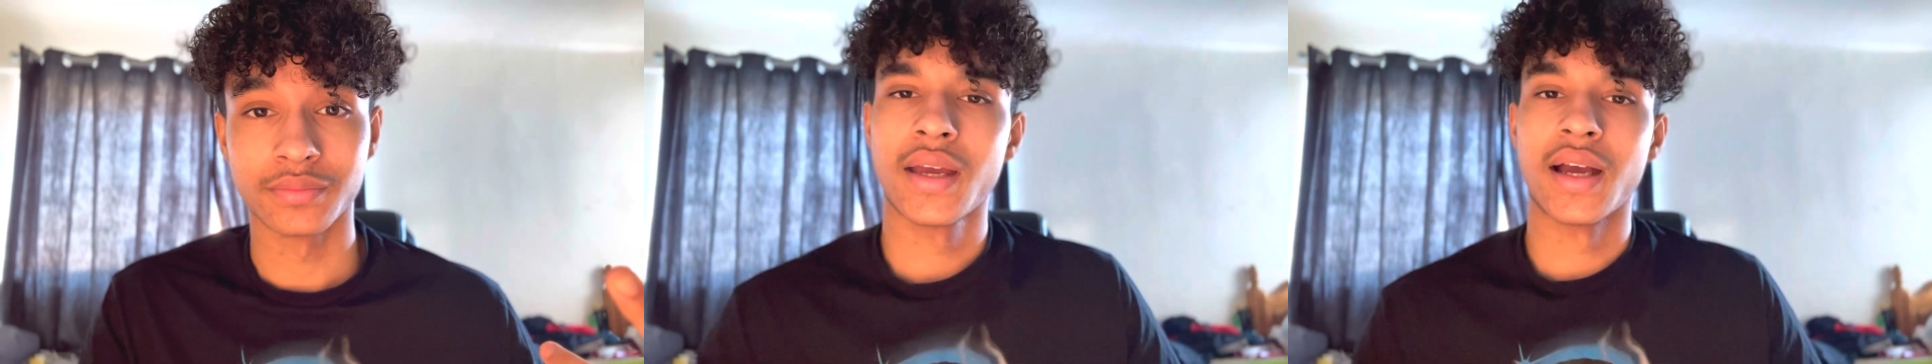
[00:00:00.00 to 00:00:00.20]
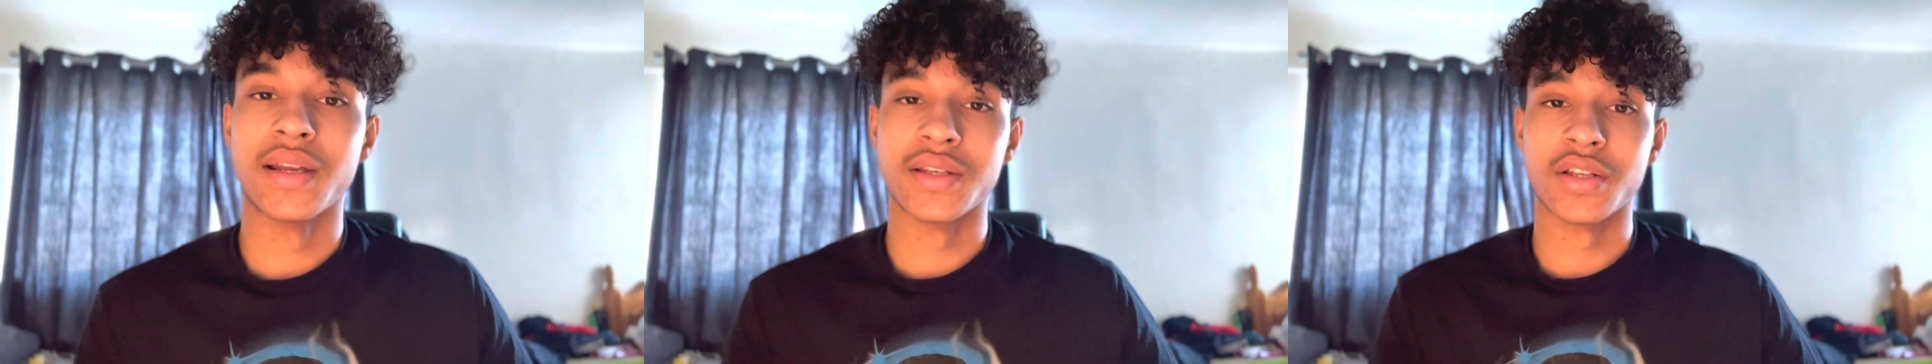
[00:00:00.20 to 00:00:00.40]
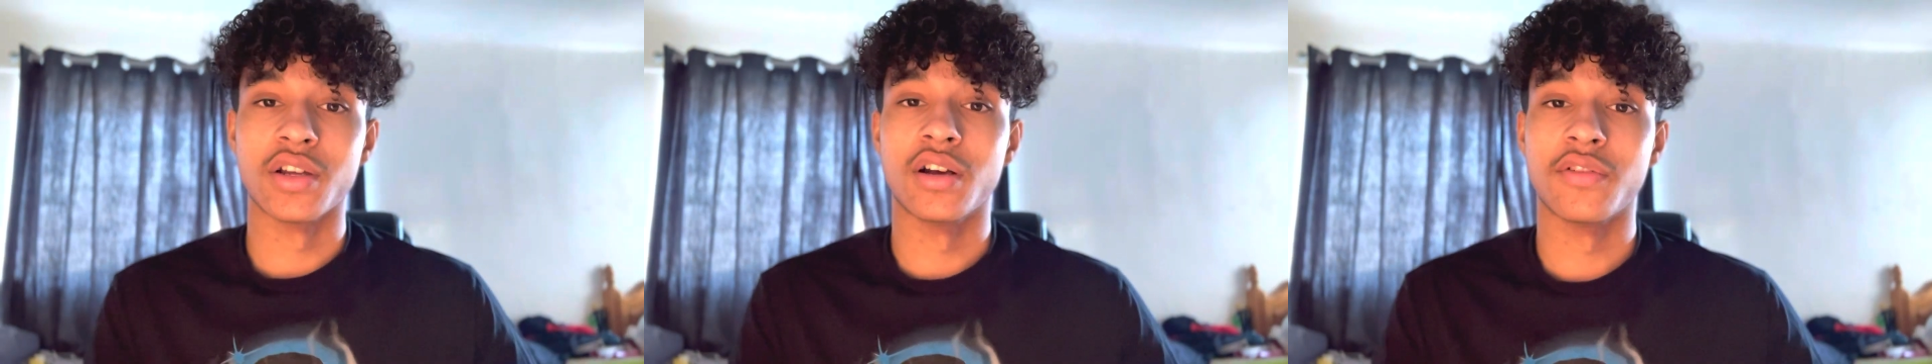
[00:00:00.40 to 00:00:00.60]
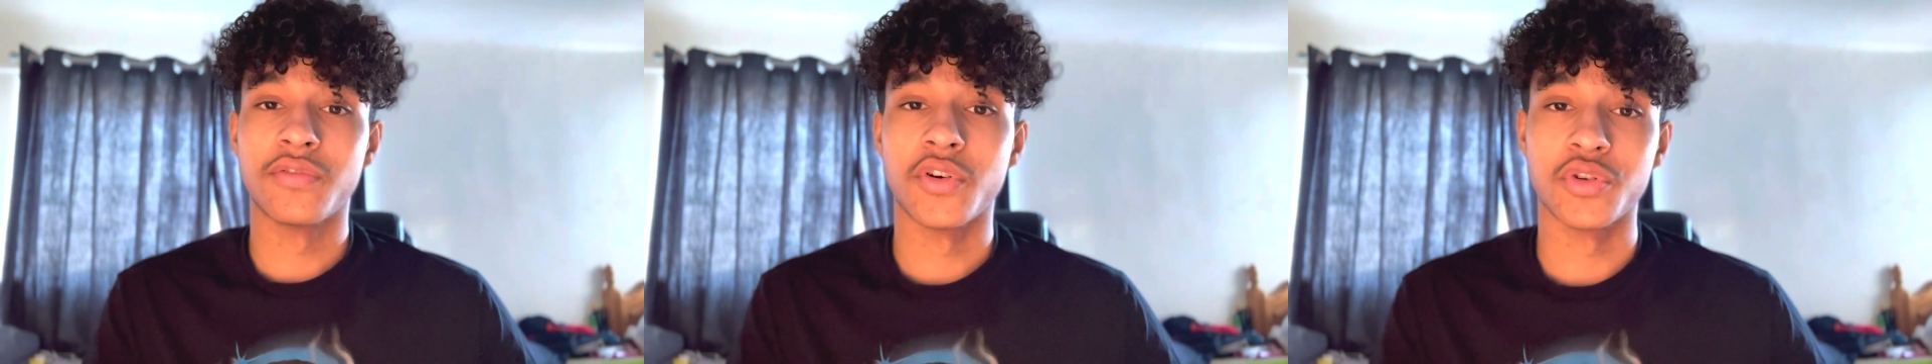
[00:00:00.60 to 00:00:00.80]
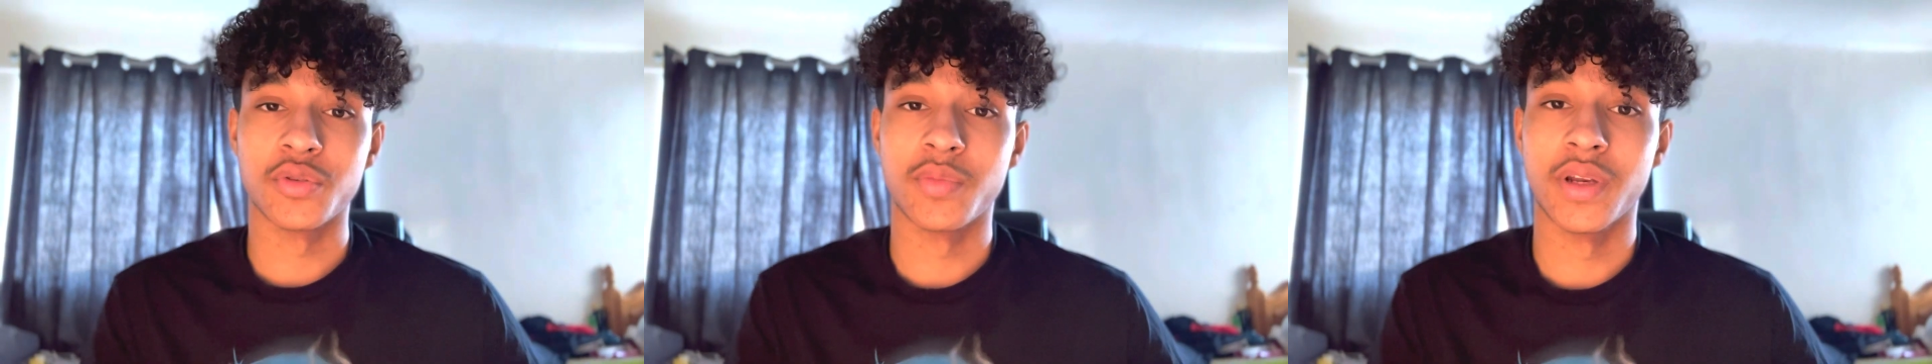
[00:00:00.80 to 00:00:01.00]
And there's a lot of
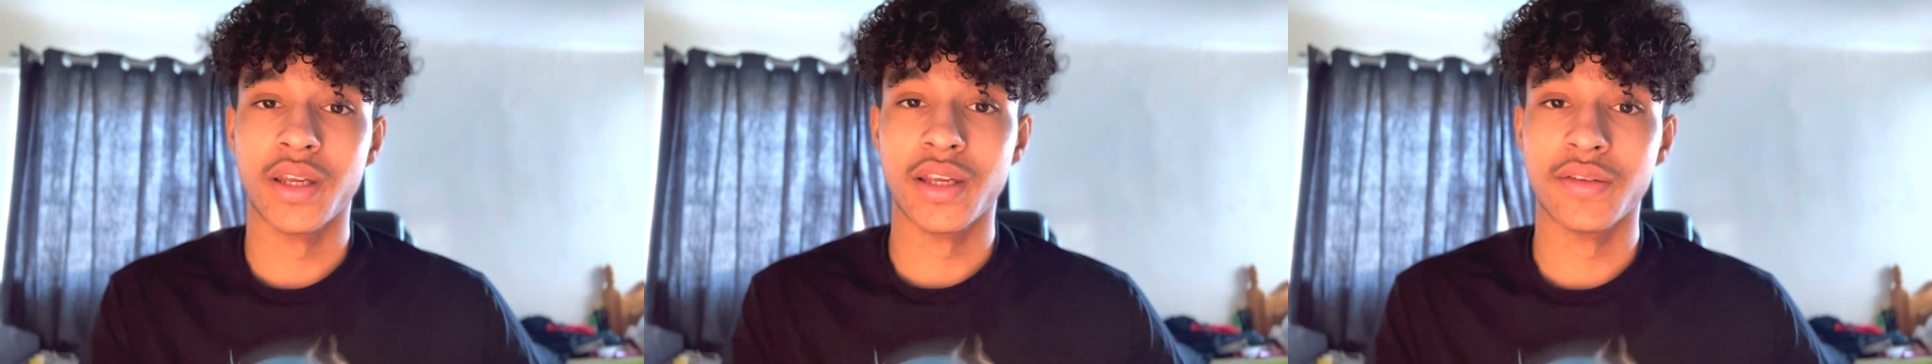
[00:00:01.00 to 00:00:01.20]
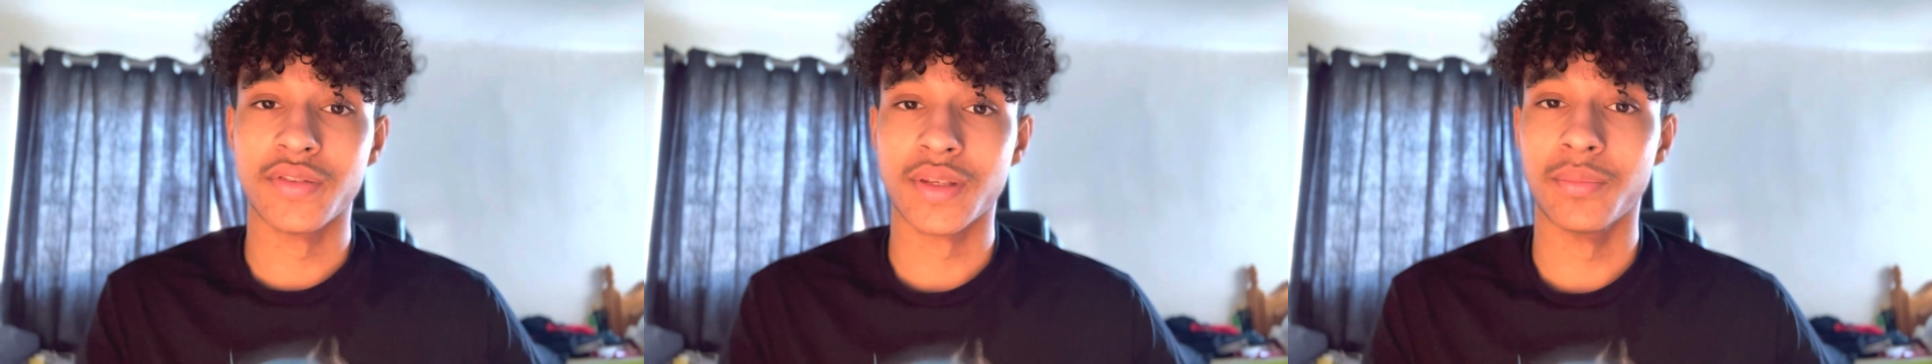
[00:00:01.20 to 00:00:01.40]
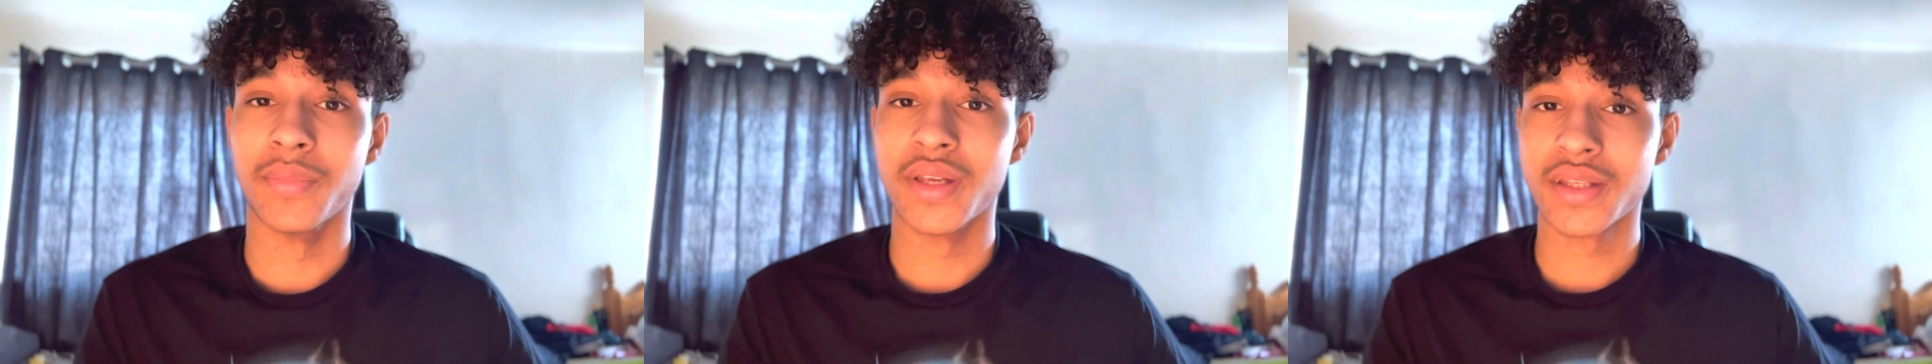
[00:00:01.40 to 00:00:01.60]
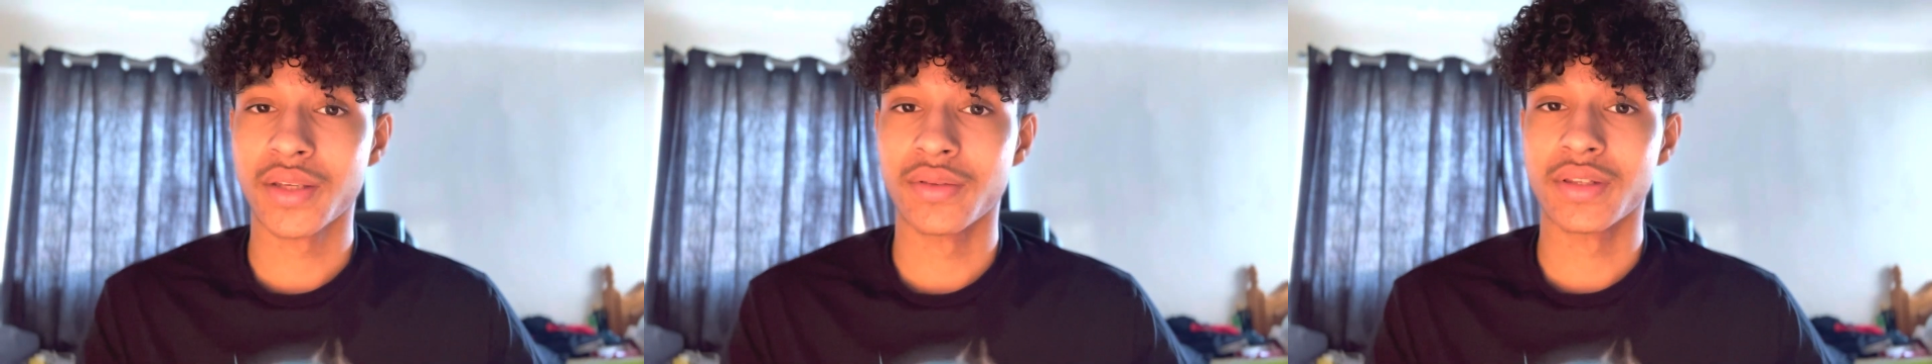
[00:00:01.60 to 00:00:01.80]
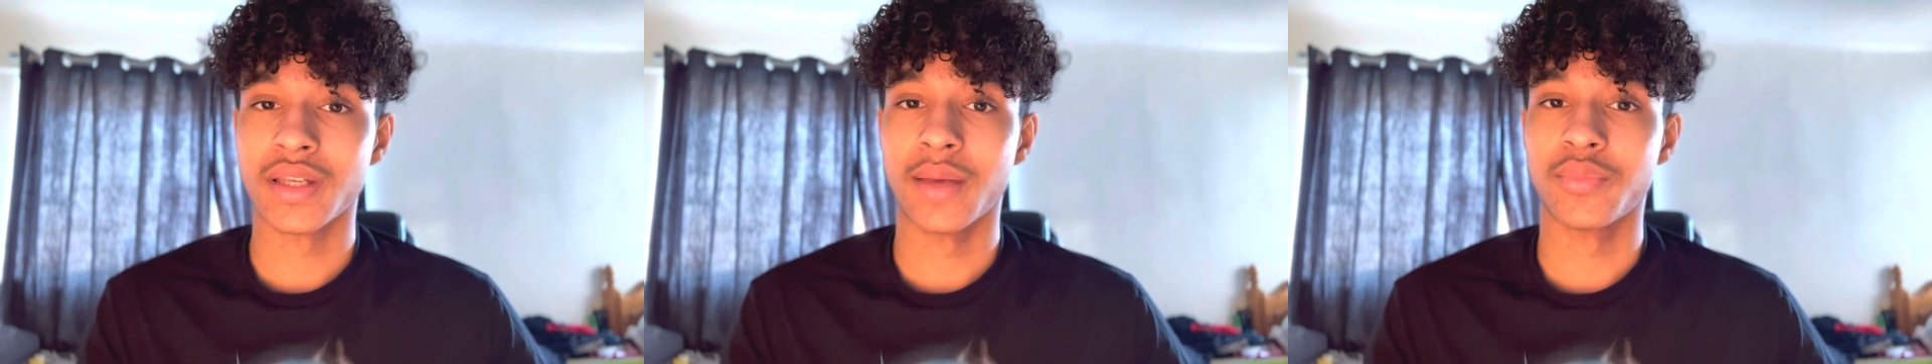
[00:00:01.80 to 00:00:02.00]
false beliefs and
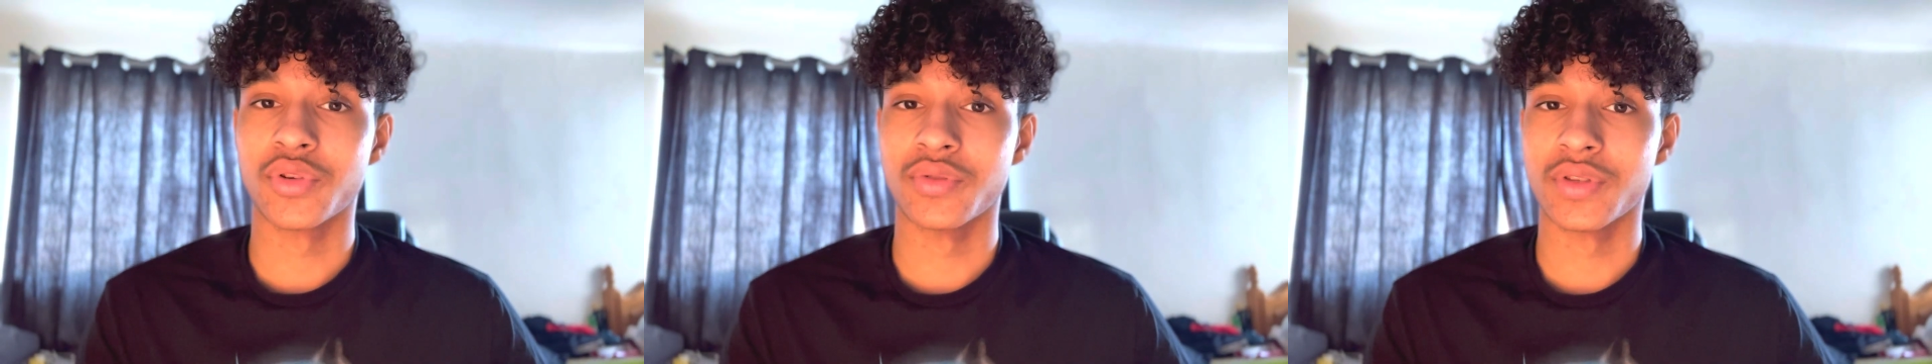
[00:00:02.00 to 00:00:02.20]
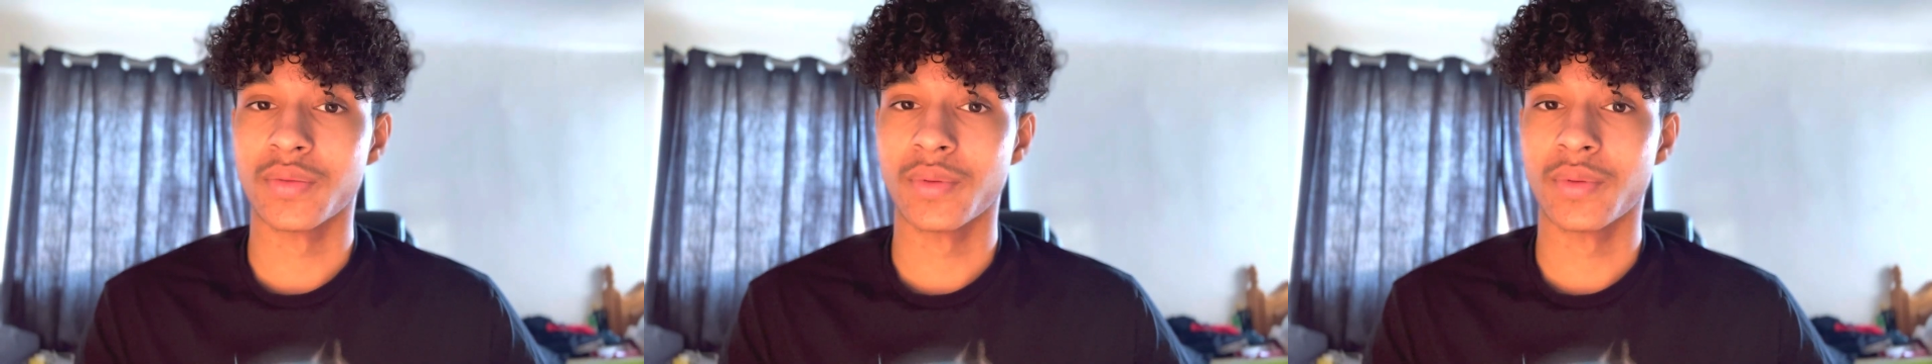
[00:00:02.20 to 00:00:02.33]
misconceptions